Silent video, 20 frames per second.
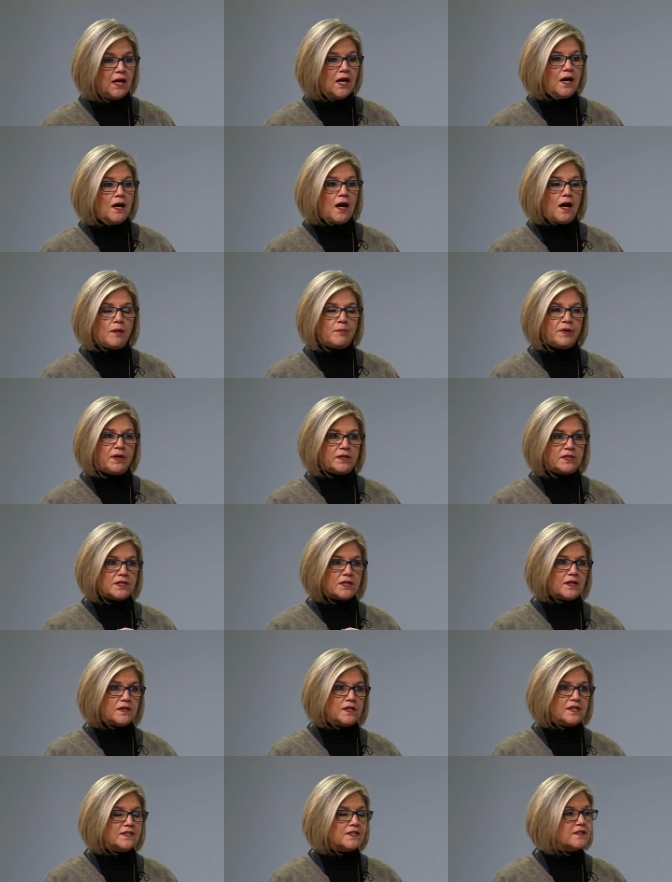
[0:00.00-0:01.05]
uh, but
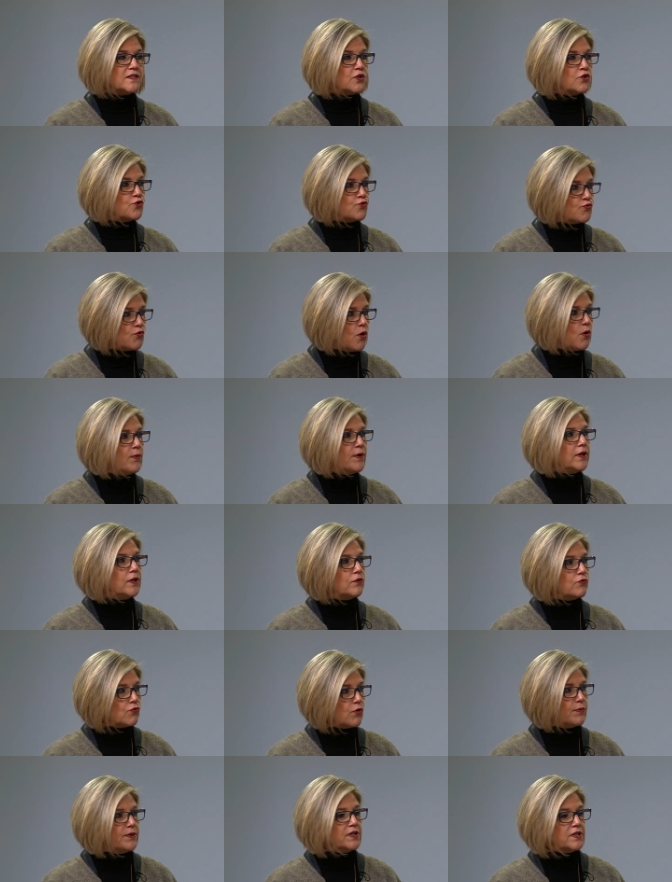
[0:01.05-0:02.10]
this is a growing,
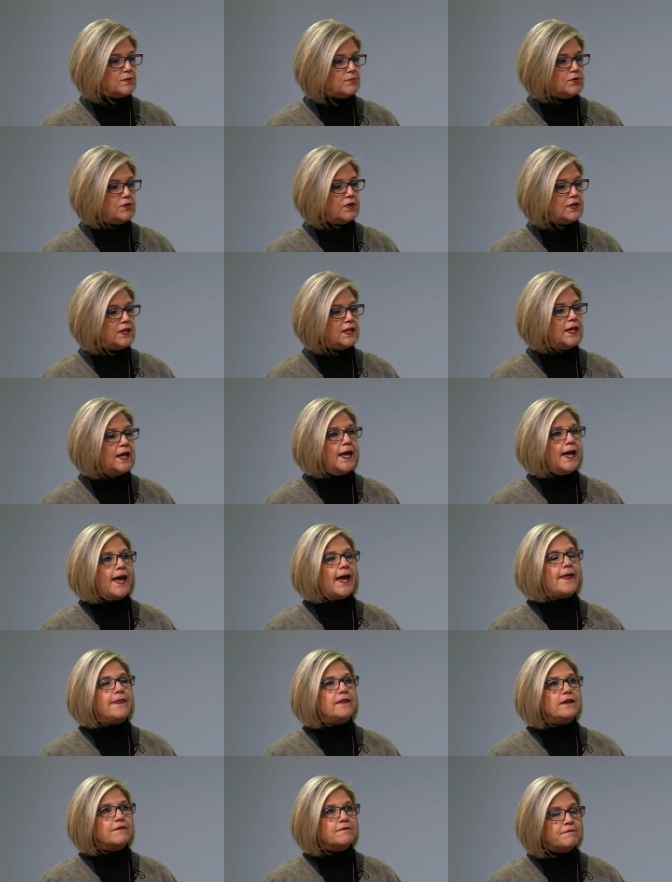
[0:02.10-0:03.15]
growing community,
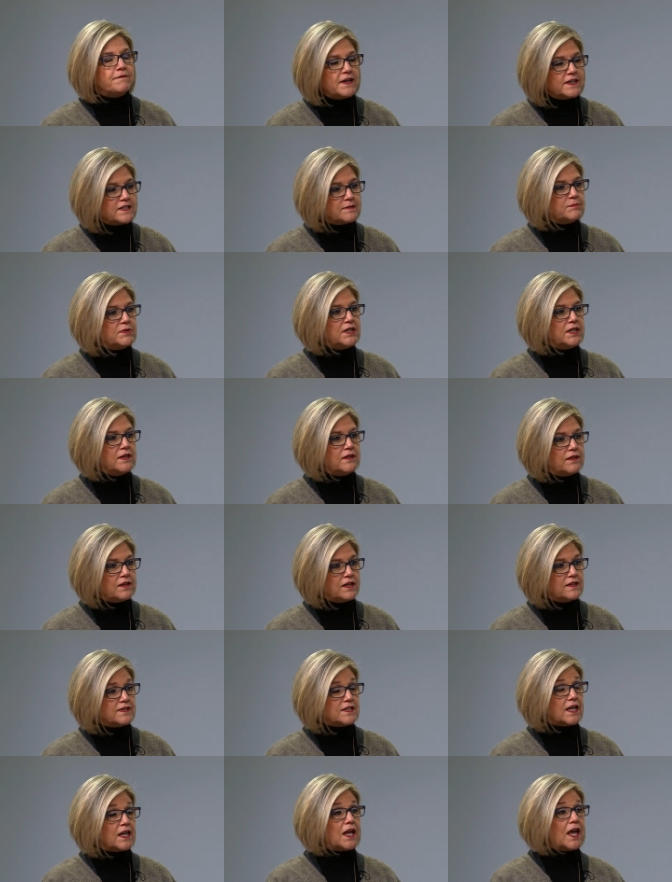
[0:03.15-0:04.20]
and the investment in things
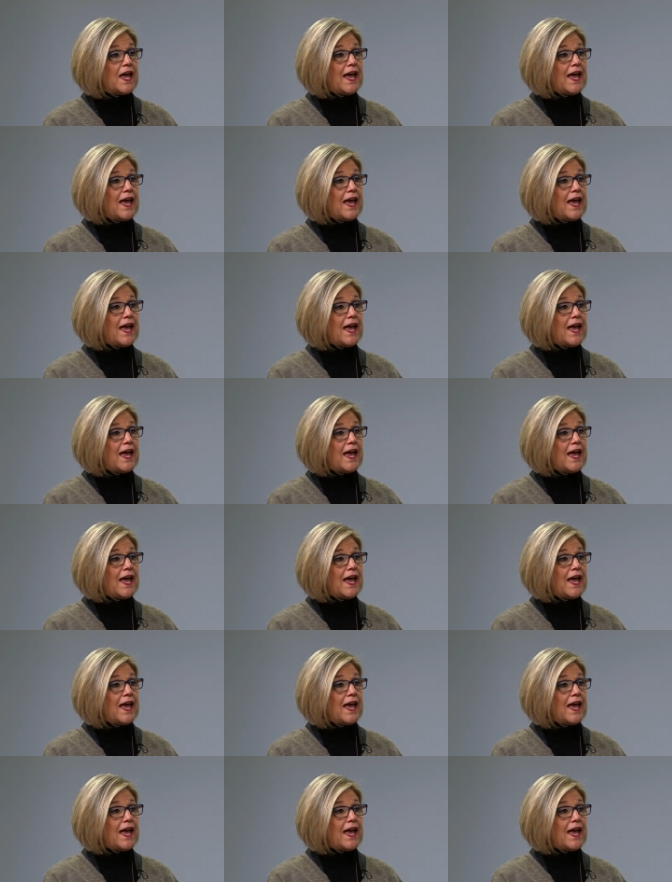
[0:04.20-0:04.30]
like